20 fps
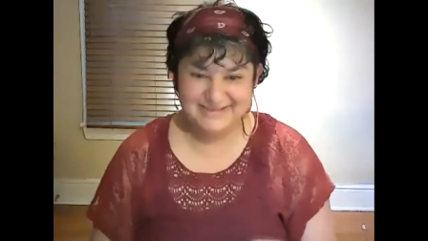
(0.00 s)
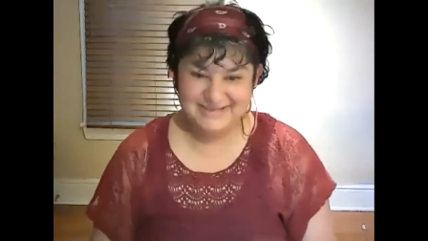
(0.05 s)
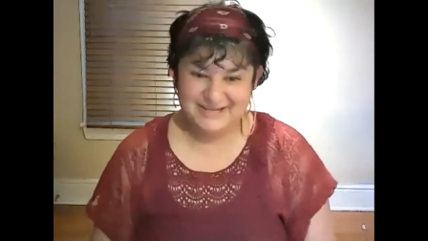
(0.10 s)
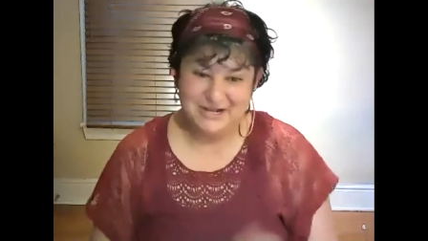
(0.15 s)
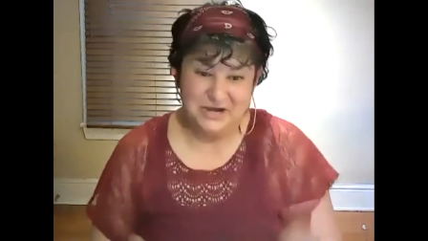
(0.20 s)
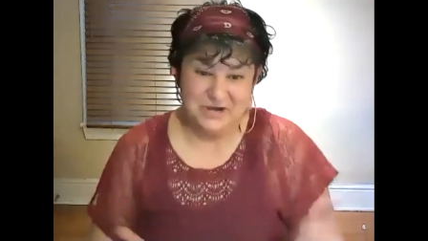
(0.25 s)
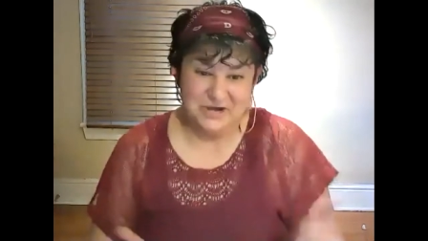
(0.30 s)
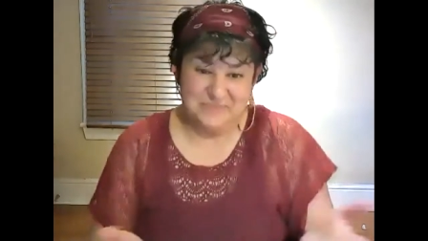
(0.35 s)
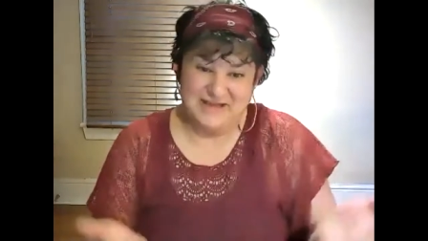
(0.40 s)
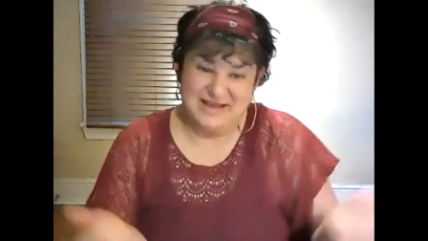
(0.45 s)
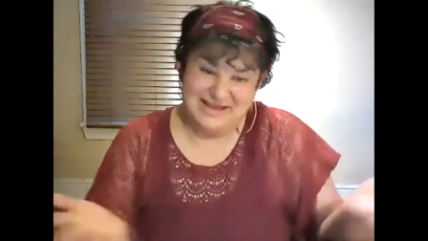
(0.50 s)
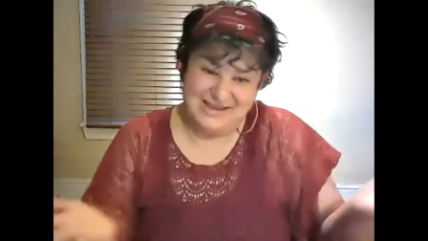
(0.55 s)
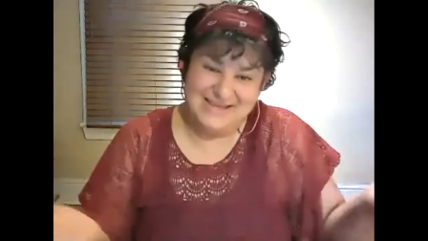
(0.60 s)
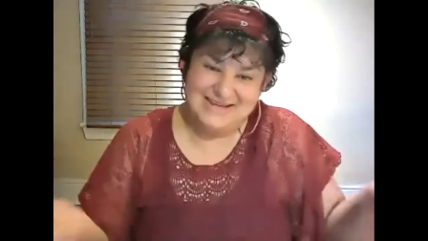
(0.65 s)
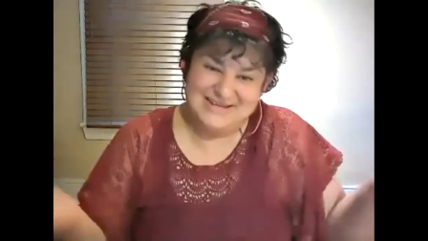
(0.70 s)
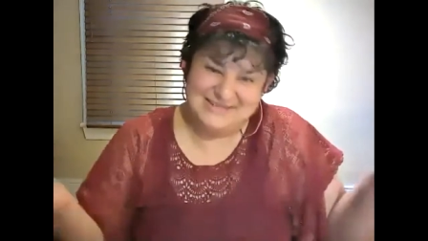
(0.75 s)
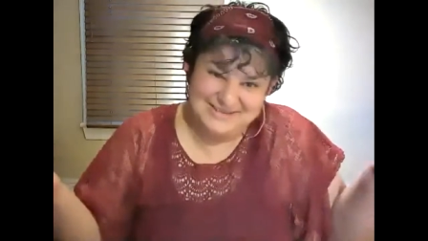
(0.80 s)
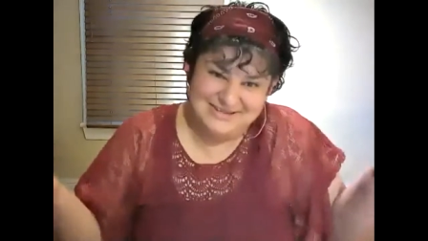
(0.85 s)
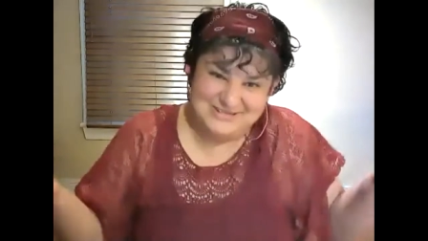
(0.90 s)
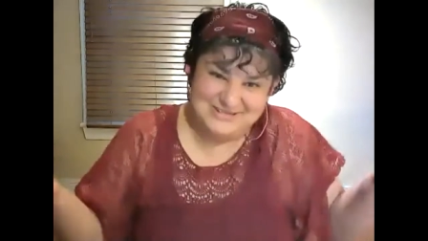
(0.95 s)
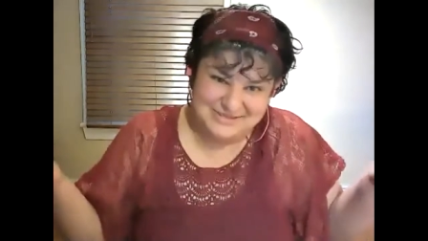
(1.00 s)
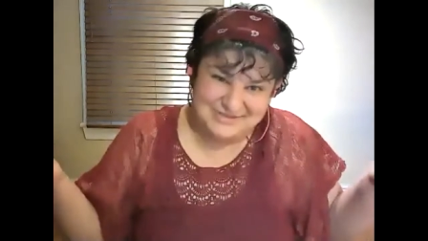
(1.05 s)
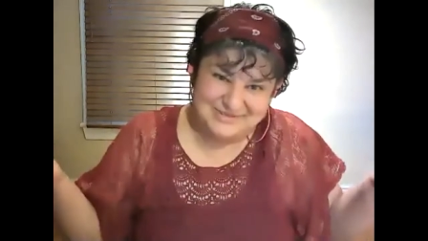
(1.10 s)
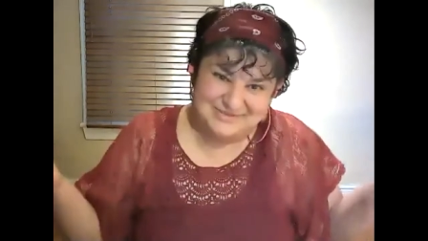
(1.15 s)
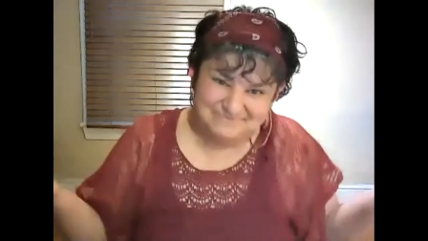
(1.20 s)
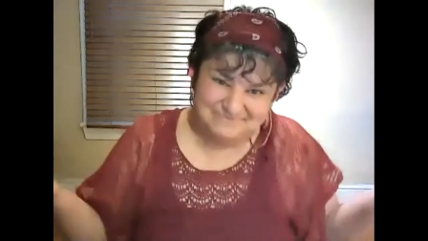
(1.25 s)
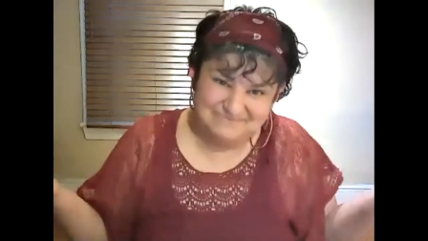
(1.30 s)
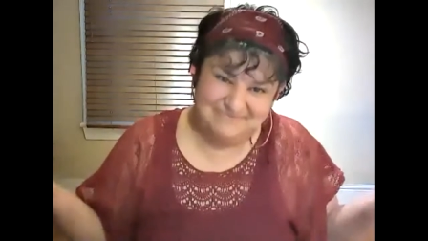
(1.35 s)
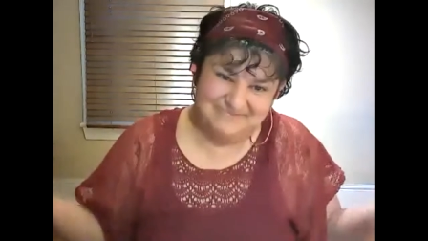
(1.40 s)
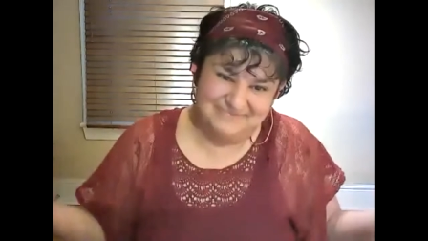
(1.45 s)
coma just
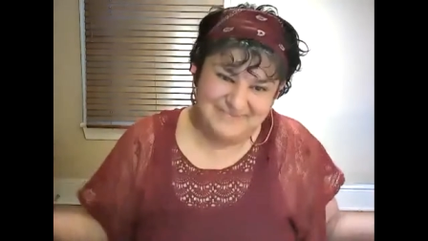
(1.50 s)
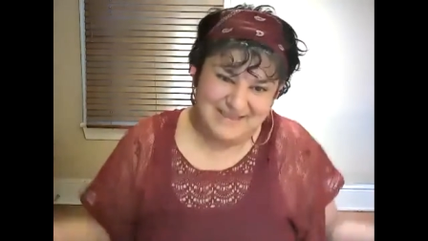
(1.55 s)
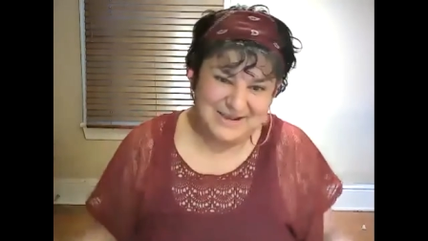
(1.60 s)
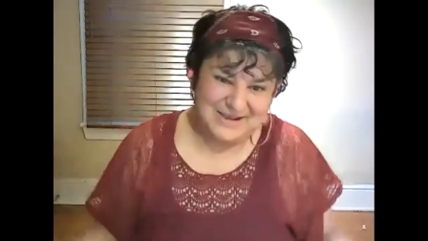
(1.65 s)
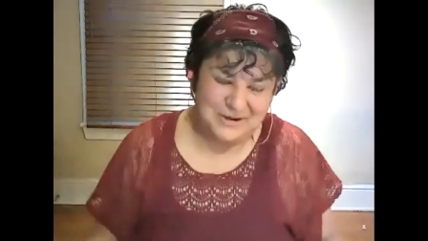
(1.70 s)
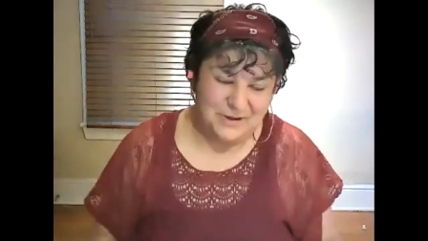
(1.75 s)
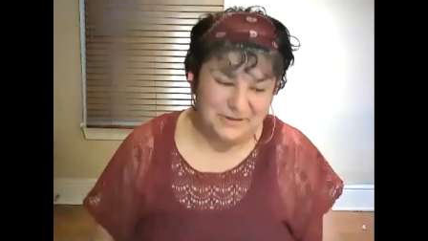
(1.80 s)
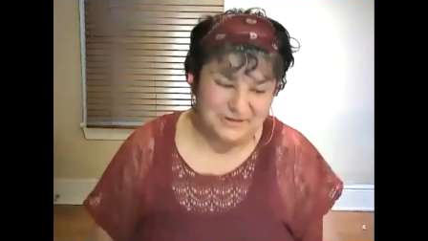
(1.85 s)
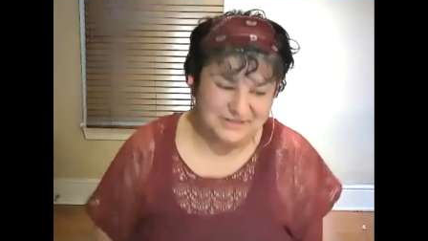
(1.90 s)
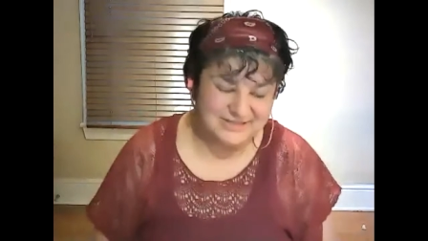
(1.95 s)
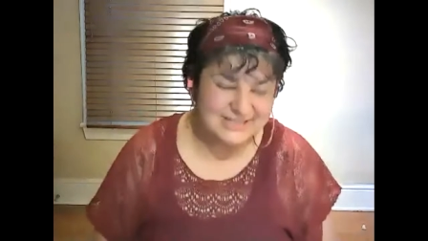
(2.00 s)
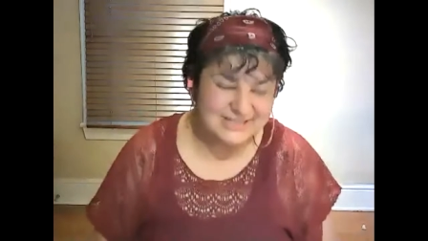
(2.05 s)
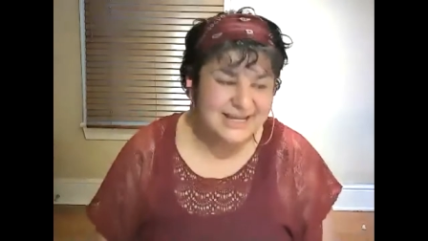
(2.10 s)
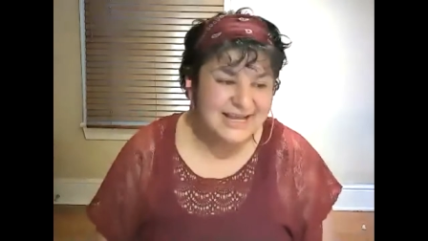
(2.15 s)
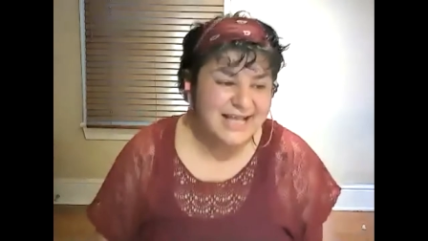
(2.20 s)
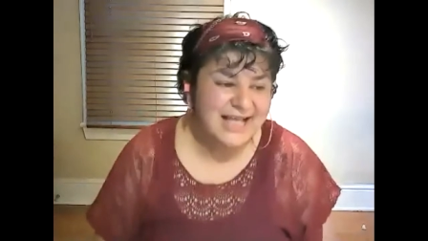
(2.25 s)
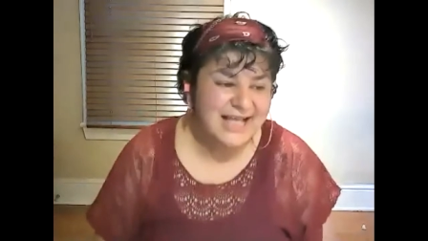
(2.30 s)
by cold.